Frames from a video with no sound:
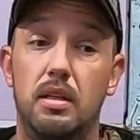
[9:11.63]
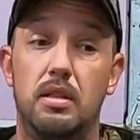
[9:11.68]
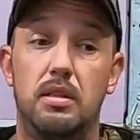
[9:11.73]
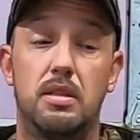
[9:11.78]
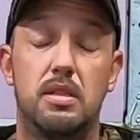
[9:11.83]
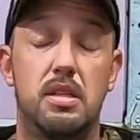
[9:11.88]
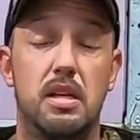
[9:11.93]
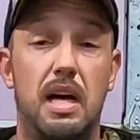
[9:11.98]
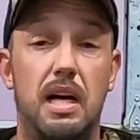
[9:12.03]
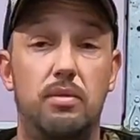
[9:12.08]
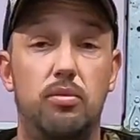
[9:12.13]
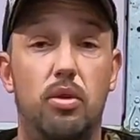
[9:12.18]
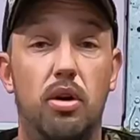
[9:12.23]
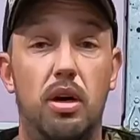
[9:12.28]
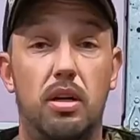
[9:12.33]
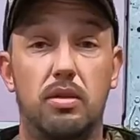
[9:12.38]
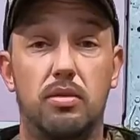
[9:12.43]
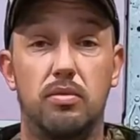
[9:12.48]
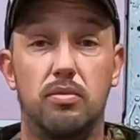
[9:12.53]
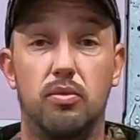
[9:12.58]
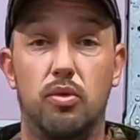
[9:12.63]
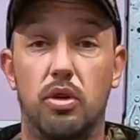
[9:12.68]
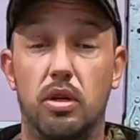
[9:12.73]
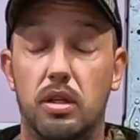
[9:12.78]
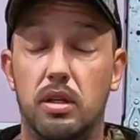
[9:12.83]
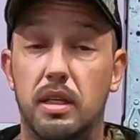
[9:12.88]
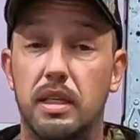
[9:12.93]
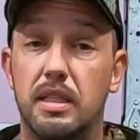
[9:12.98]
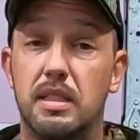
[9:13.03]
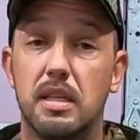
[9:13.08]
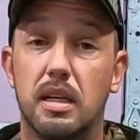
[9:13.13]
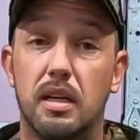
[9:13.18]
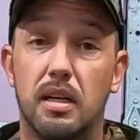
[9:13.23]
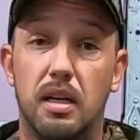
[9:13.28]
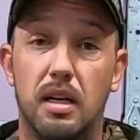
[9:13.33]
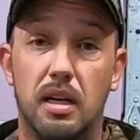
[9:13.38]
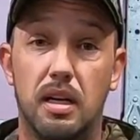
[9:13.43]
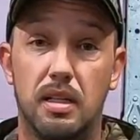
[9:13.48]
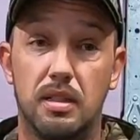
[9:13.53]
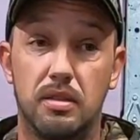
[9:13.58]
Sidewalk work is
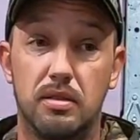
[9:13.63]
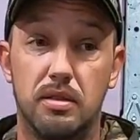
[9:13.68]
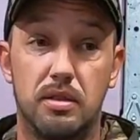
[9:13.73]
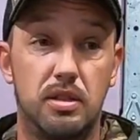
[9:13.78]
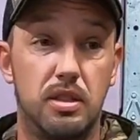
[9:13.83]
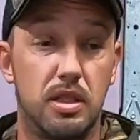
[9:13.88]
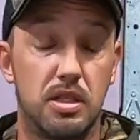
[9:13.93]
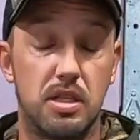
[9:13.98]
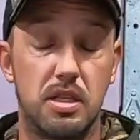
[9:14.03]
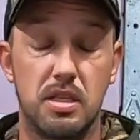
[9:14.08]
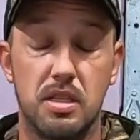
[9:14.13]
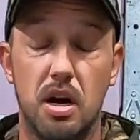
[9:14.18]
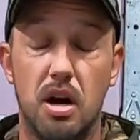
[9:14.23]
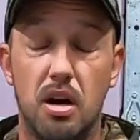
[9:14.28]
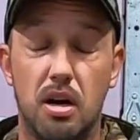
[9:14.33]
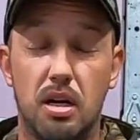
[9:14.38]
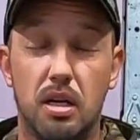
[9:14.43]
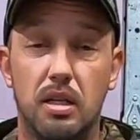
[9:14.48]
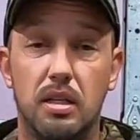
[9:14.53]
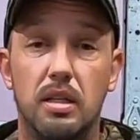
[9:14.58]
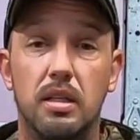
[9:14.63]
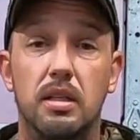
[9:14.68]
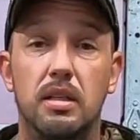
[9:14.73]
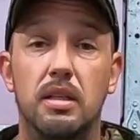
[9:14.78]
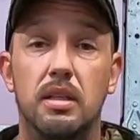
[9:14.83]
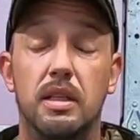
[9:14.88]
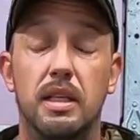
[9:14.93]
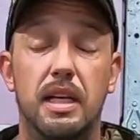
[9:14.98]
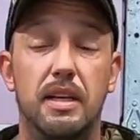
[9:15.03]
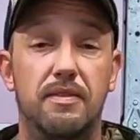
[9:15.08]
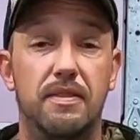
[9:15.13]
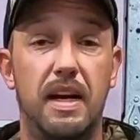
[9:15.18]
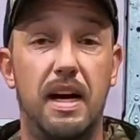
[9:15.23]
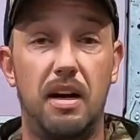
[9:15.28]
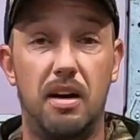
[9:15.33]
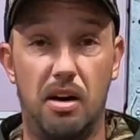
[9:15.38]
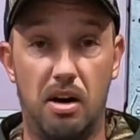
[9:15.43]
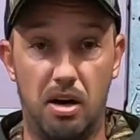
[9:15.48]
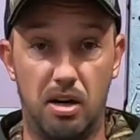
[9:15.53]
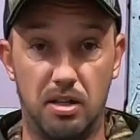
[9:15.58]
just as hard, if
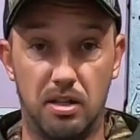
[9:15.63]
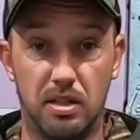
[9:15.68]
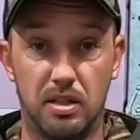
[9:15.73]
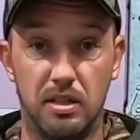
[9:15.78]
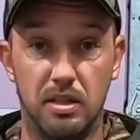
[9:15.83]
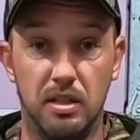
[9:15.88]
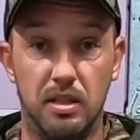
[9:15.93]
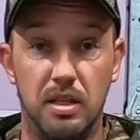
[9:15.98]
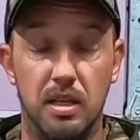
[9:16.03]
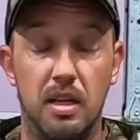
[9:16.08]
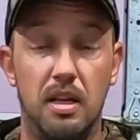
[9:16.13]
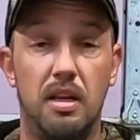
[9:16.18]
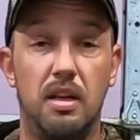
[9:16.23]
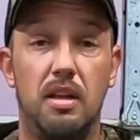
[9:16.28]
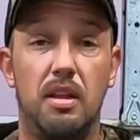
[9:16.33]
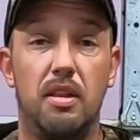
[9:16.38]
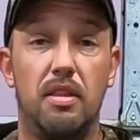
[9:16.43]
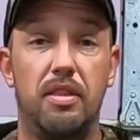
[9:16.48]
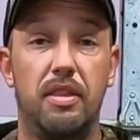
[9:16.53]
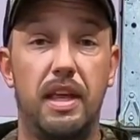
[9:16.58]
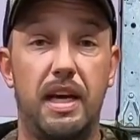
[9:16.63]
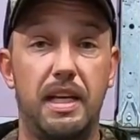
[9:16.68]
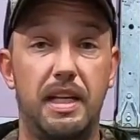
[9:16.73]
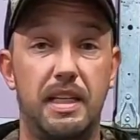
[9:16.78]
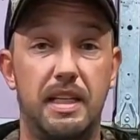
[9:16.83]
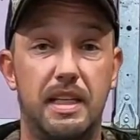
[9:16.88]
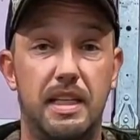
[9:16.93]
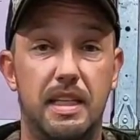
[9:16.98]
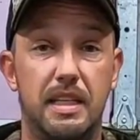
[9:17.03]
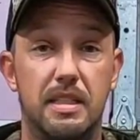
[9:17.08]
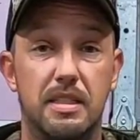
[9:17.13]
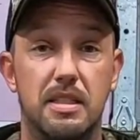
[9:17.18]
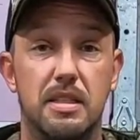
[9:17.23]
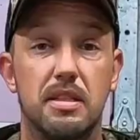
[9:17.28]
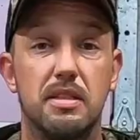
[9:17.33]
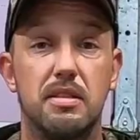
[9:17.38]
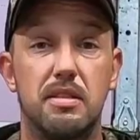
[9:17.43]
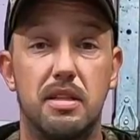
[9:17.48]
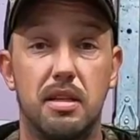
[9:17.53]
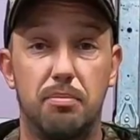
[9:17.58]
not harder, than it
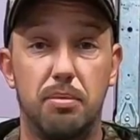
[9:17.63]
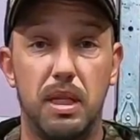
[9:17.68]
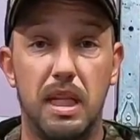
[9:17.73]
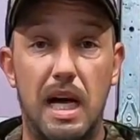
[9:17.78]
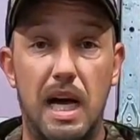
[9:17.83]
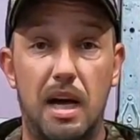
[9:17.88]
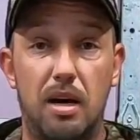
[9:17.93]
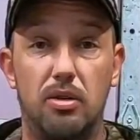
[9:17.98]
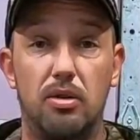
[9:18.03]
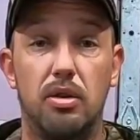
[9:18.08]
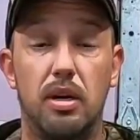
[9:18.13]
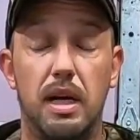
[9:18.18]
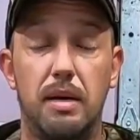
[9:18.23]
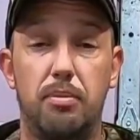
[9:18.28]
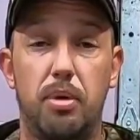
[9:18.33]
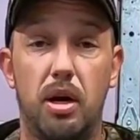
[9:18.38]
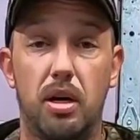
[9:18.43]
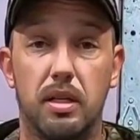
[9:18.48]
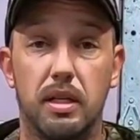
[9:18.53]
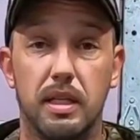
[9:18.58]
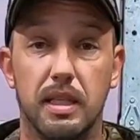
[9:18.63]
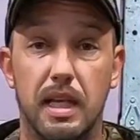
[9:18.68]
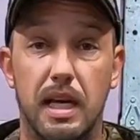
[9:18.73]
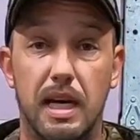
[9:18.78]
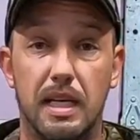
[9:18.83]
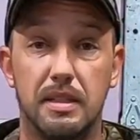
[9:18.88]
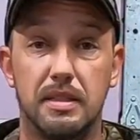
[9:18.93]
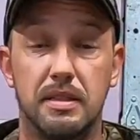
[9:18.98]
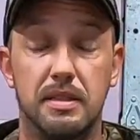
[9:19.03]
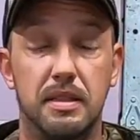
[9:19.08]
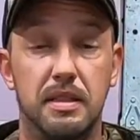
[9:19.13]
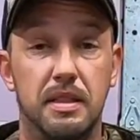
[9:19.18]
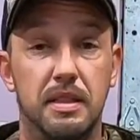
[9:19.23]
is to plow a parking lot.